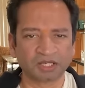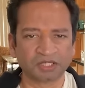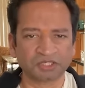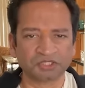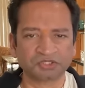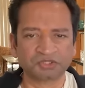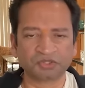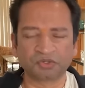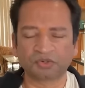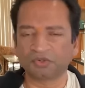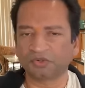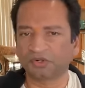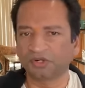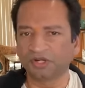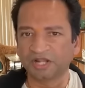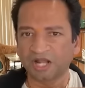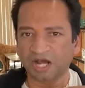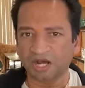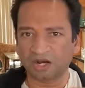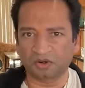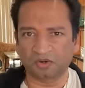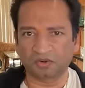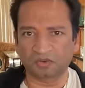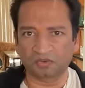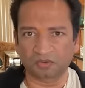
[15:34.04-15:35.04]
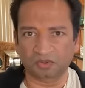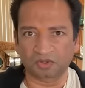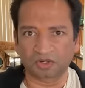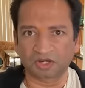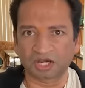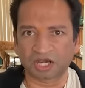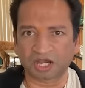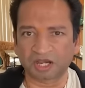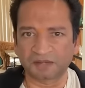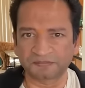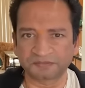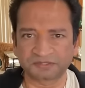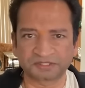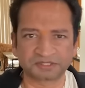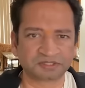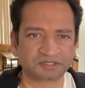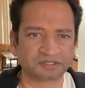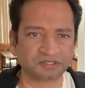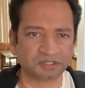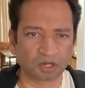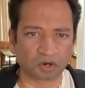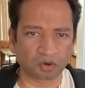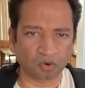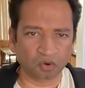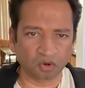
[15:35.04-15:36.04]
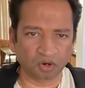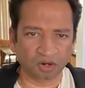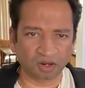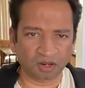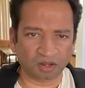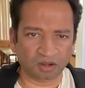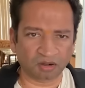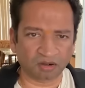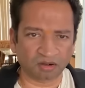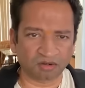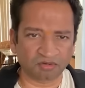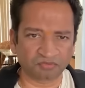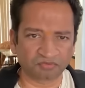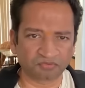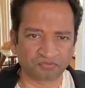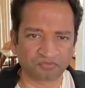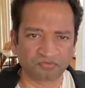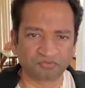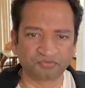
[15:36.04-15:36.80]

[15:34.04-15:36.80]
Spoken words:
So now comes the role of